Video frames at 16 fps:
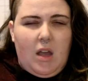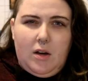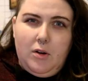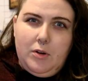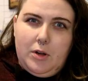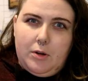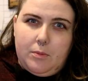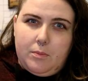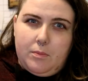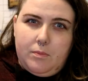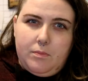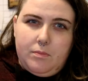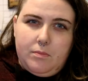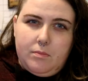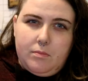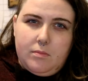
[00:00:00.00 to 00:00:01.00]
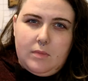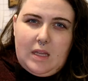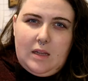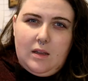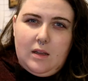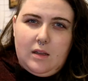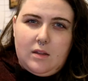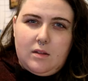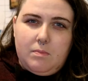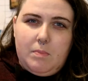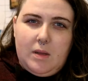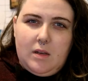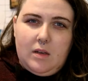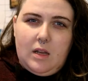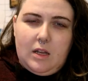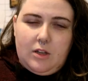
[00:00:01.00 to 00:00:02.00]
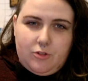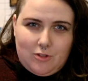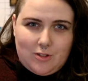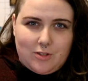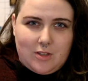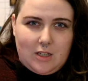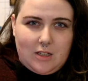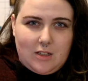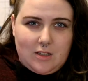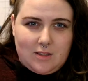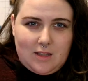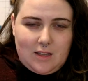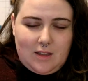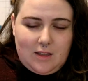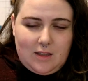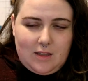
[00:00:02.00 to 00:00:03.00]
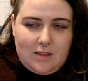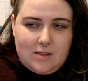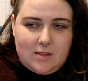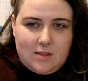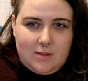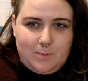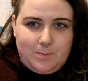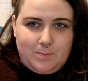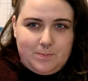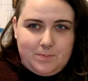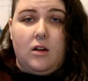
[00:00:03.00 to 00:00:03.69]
I don't know. It's been interesting to say the least.